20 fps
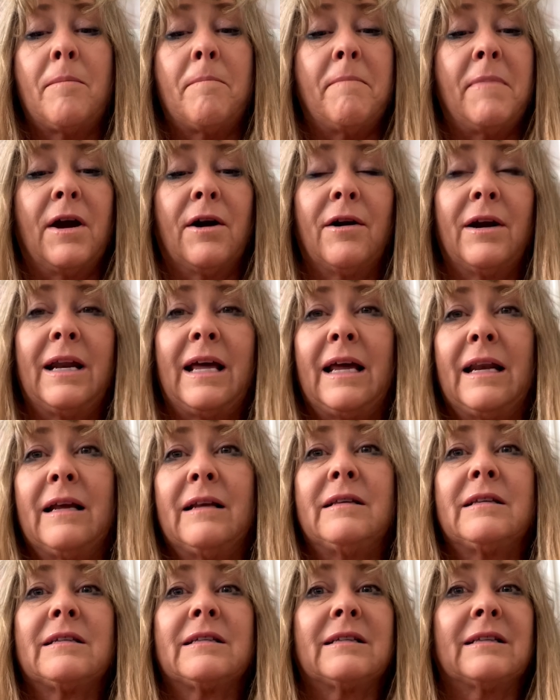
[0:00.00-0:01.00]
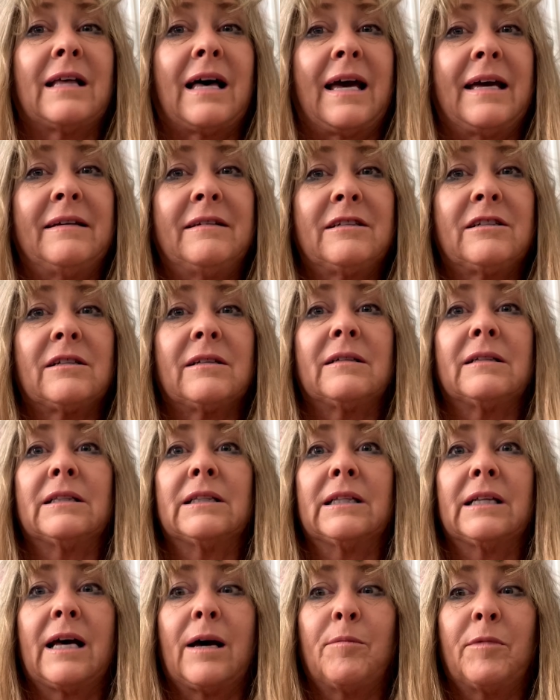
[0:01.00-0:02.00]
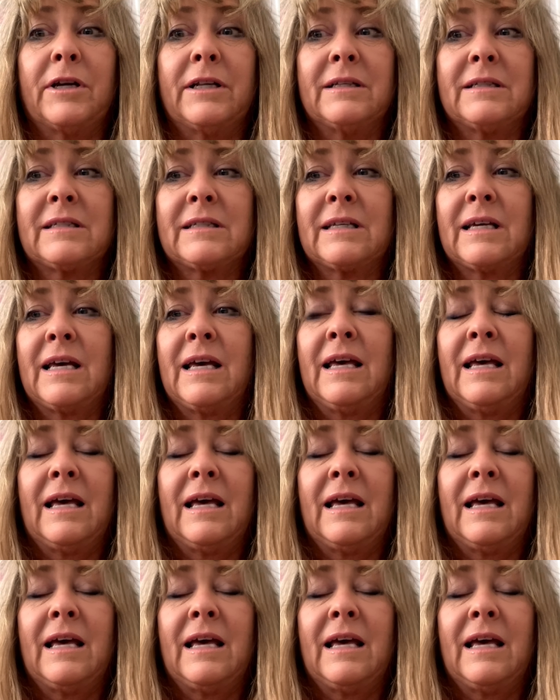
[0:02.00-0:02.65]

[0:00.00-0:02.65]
marinated, sliced lemons.